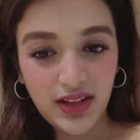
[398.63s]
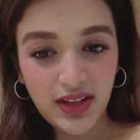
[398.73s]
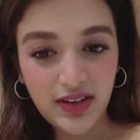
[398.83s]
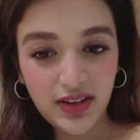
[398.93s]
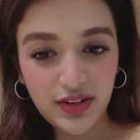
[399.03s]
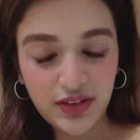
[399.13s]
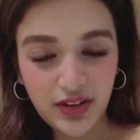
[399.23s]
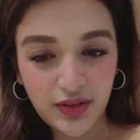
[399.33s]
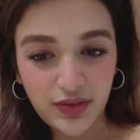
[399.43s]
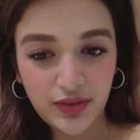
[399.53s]
Hey,
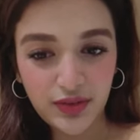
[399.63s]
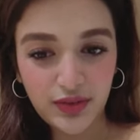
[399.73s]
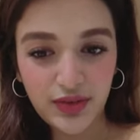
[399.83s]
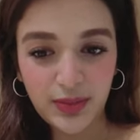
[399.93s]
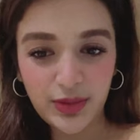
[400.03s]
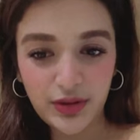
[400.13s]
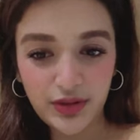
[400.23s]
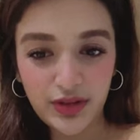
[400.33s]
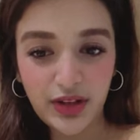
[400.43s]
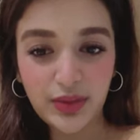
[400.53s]
crush, how's you? I'm
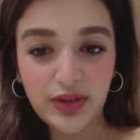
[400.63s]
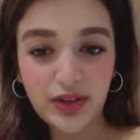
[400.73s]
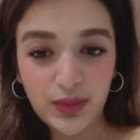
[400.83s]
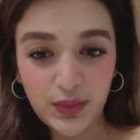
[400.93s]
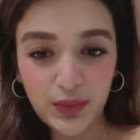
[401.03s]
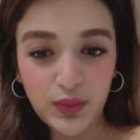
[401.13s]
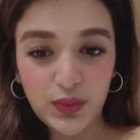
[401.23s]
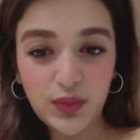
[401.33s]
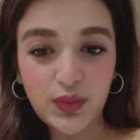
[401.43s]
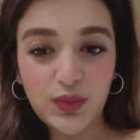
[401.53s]
good. How are you?
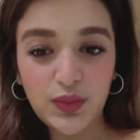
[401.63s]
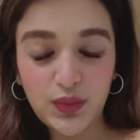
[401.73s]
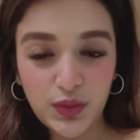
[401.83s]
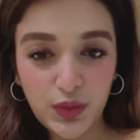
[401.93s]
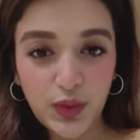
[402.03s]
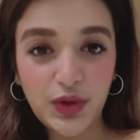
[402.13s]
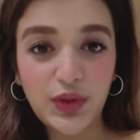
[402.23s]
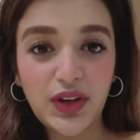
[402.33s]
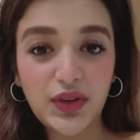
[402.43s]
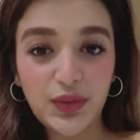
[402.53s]
So, what are
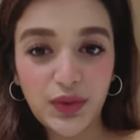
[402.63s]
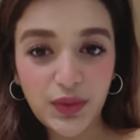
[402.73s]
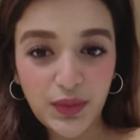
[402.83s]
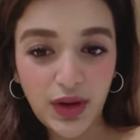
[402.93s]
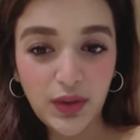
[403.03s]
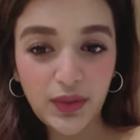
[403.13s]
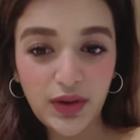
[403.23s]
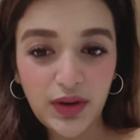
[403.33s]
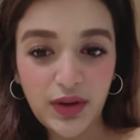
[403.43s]
you guys gonna do now?